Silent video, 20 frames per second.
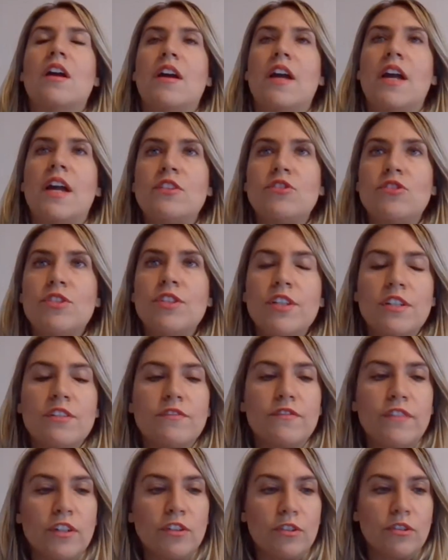engineering
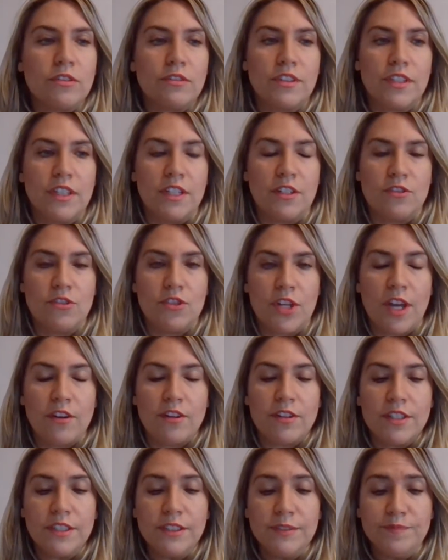faculty in
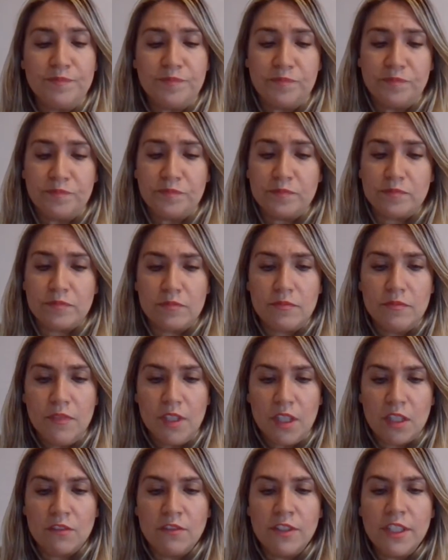general,
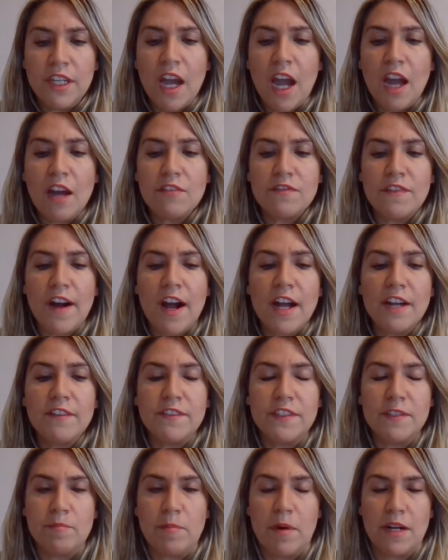we have 5
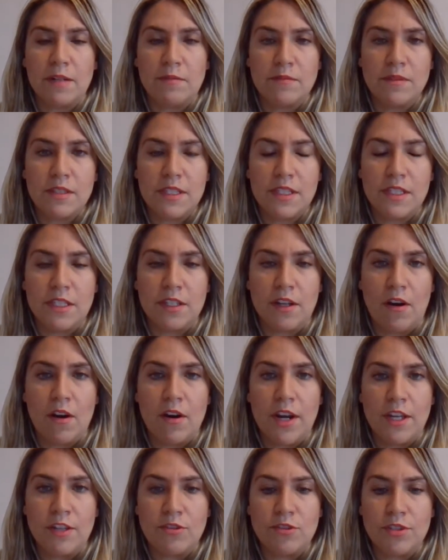departments in our
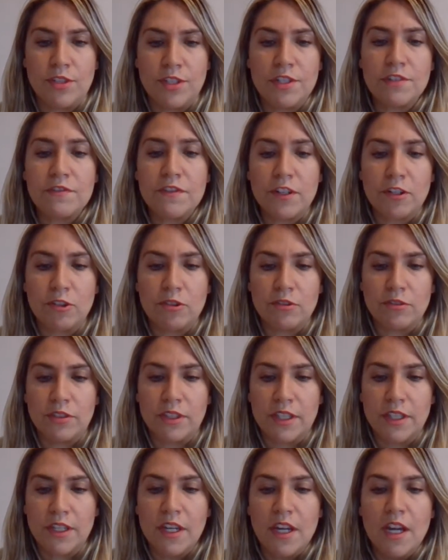engineering
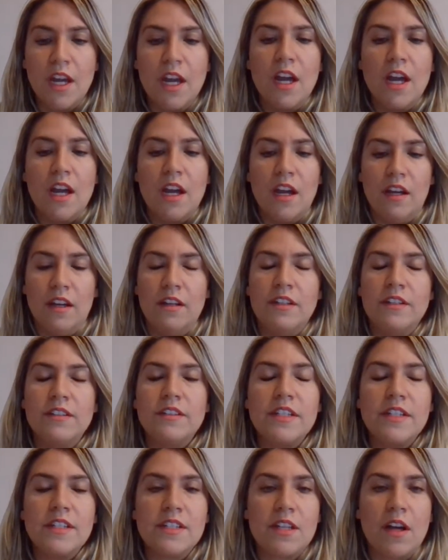faculty.
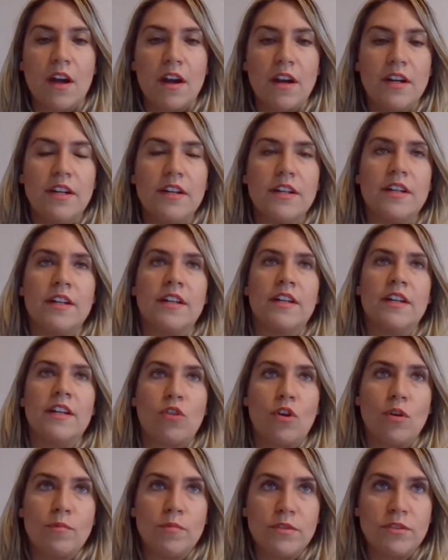These are
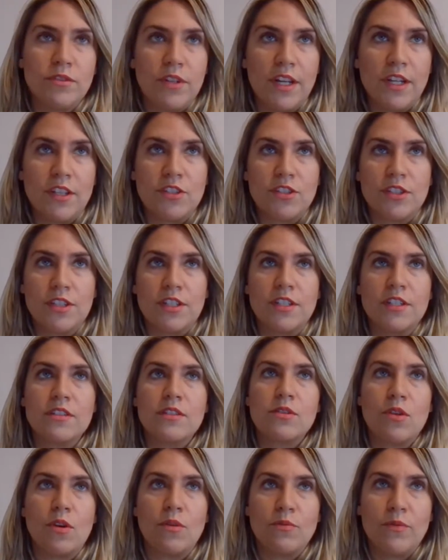computer engineering,
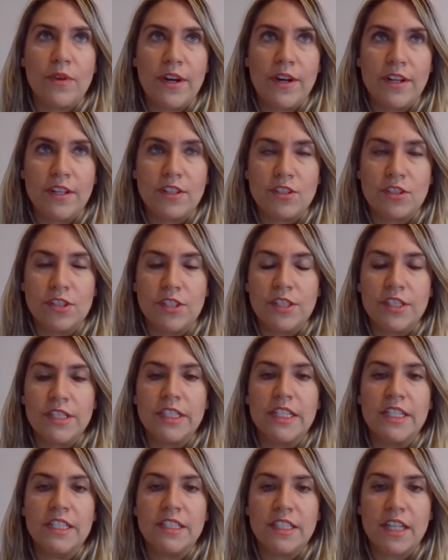software engineering,
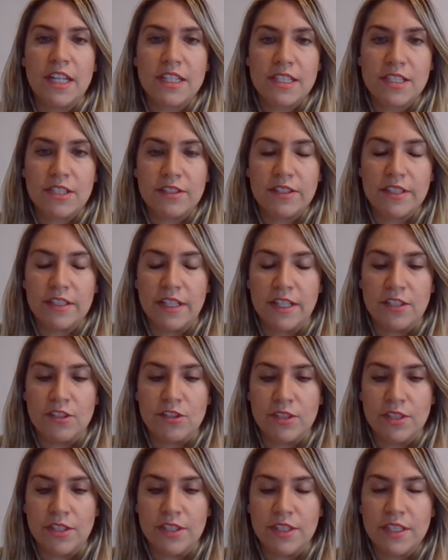industrial
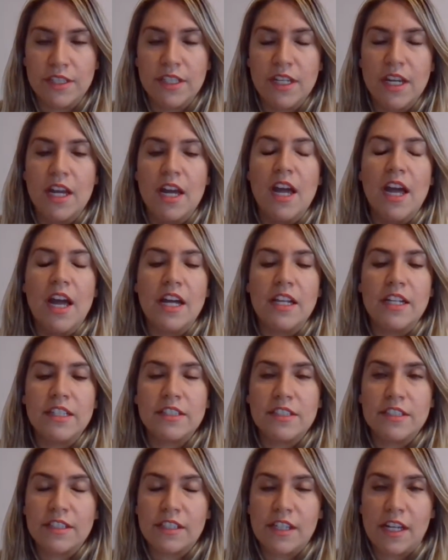engineering,
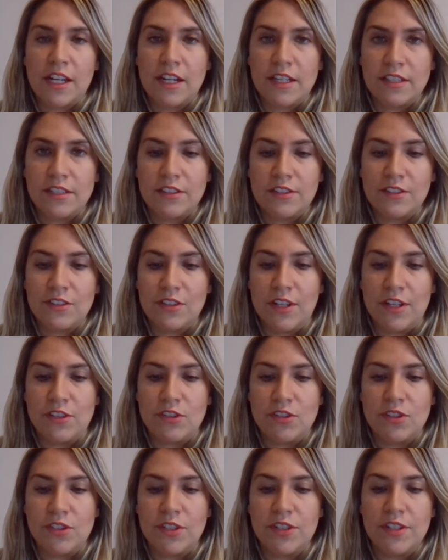electrical
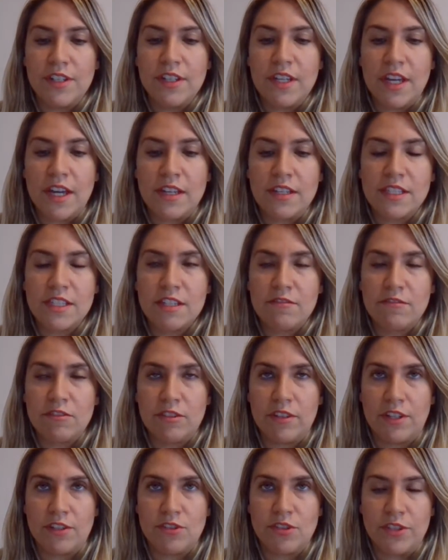engineering, and civil
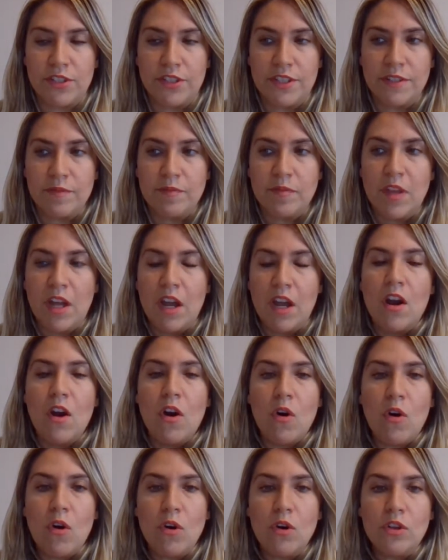engineering.
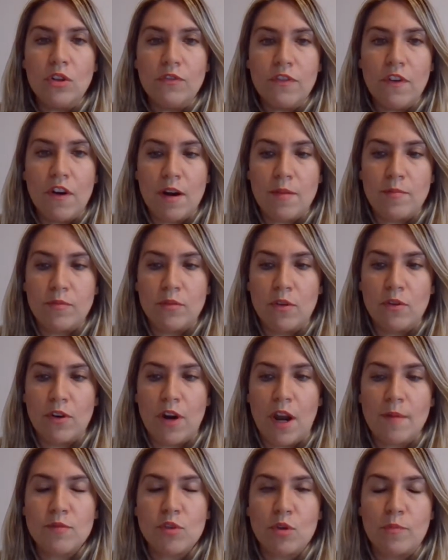All of our
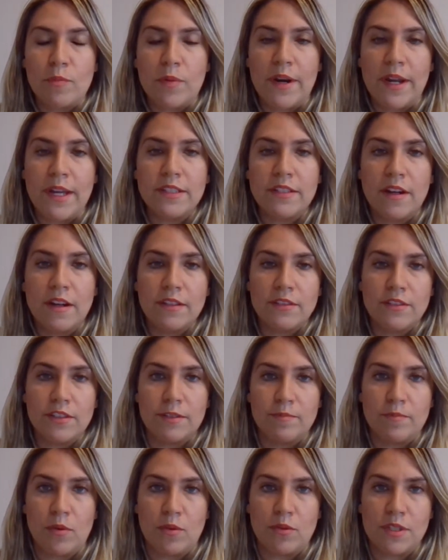programs operate
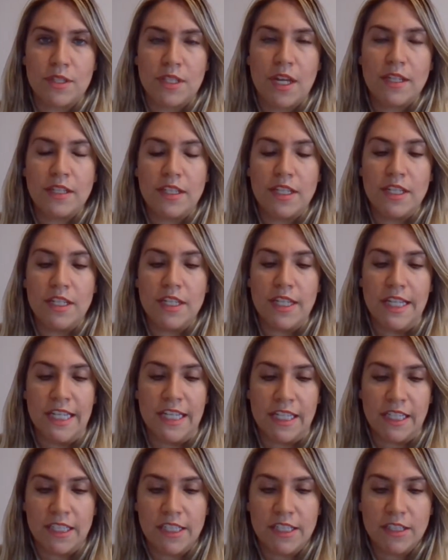100% in
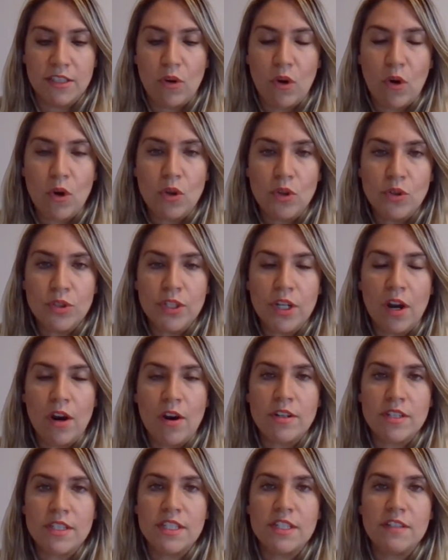English. Only
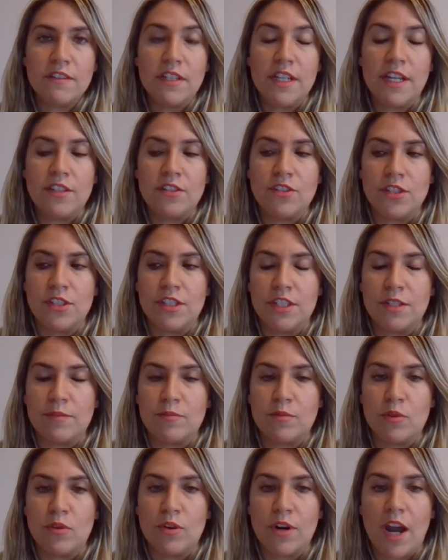our civil engineering
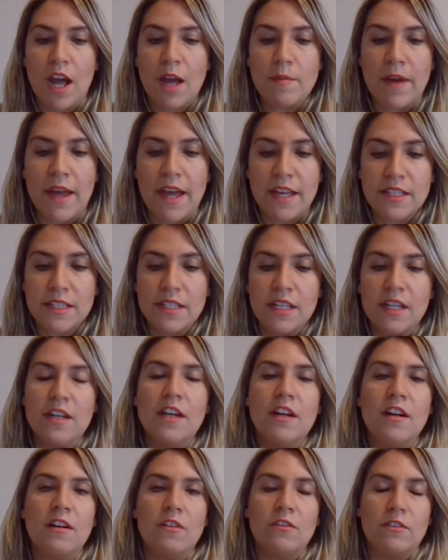program has
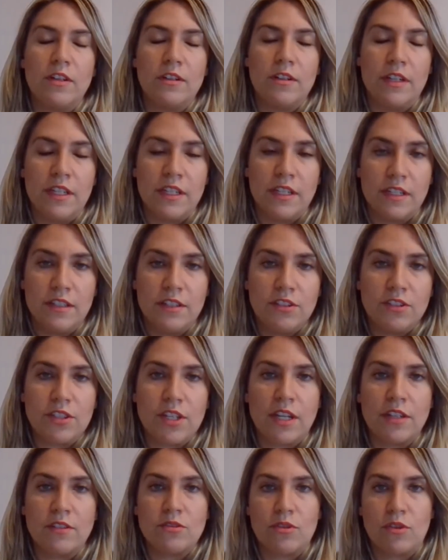English
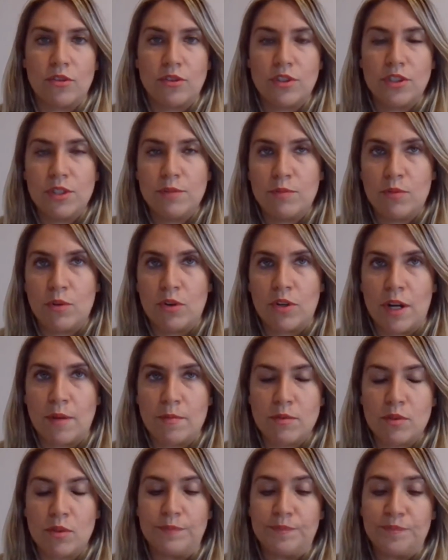and Turkish program.
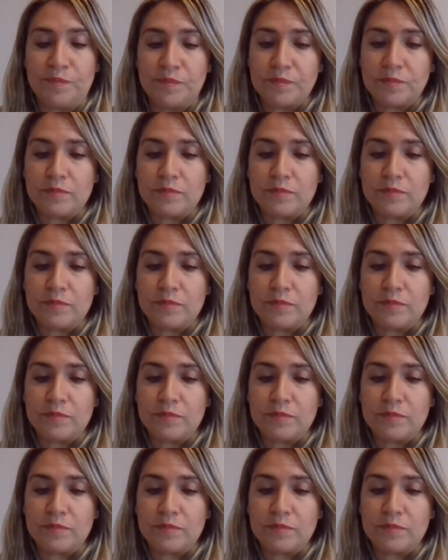So